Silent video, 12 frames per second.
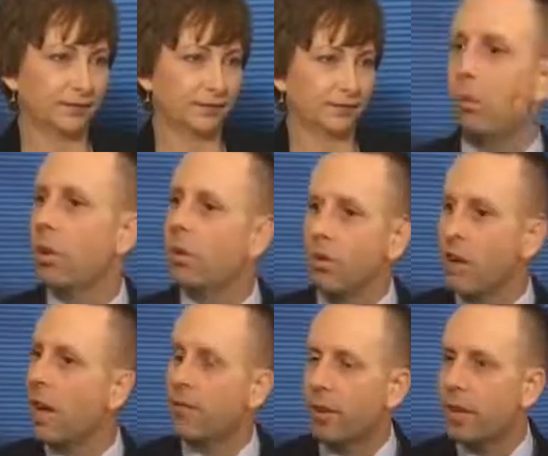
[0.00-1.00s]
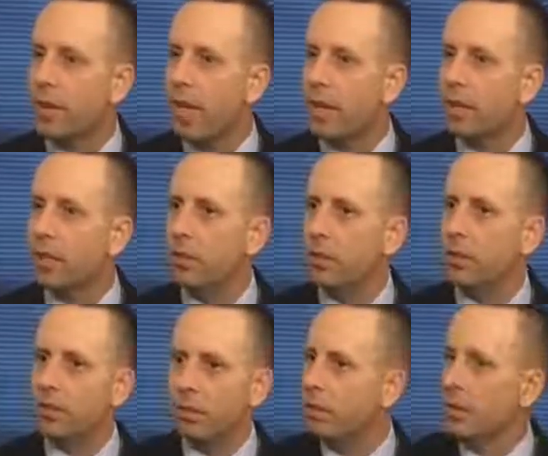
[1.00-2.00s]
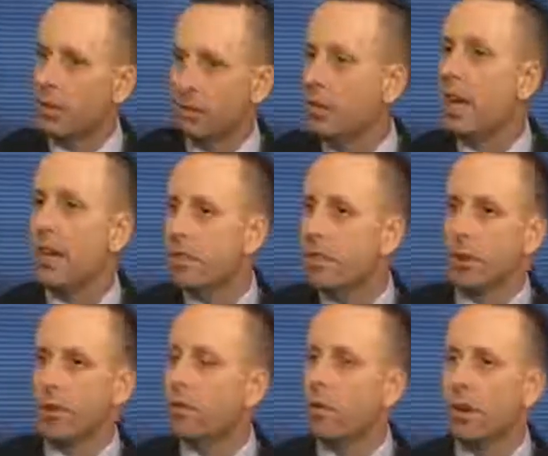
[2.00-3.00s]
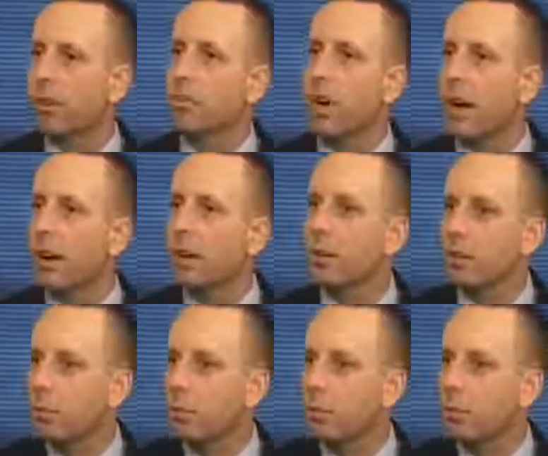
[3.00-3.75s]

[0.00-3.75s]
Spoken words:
And so whatever time frame that is, it's the 834, it doesn't matter